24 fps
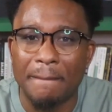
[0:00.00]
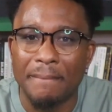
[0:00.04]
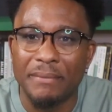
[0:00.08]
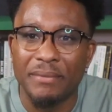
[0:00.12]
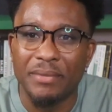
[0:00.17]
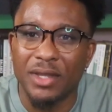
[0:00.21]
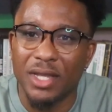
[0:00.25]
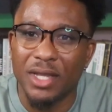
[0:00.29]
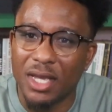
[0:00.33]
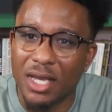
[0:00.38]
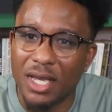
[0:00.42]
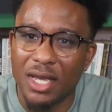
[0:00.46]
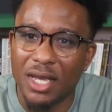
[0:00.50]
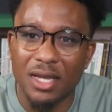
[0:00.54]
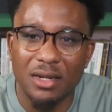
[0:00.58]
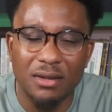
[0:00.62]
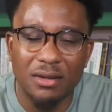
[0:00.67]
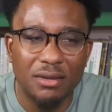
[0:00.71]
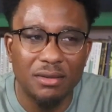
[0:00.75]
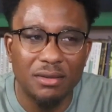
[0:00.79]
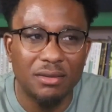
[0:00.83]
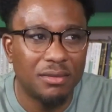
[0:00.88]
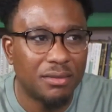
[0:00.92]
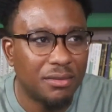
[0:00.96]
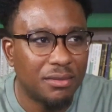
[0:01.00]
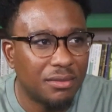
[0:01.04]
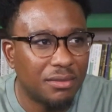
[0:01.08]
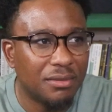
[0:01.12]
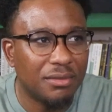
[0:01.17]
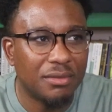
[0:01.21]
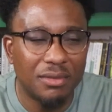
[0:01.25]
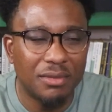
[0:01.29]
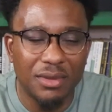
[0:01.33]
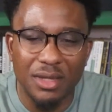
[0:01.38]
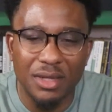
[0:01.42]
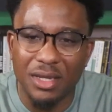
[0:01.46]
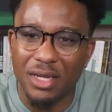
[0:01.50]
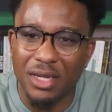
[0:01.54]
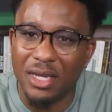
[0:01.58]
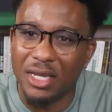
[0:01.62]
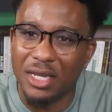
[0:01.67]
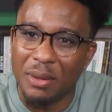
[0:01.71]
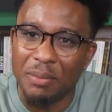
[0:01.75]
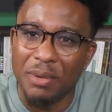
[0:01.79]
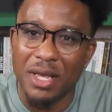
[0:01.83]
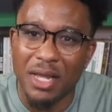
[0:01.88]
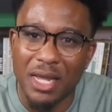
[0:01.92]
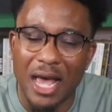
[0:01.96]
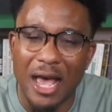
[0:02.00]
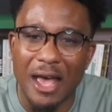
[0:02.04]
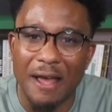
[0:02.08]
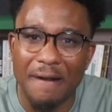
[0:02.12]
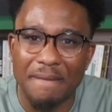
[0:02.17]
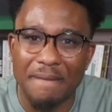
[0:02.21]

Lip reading: And it could be a lot.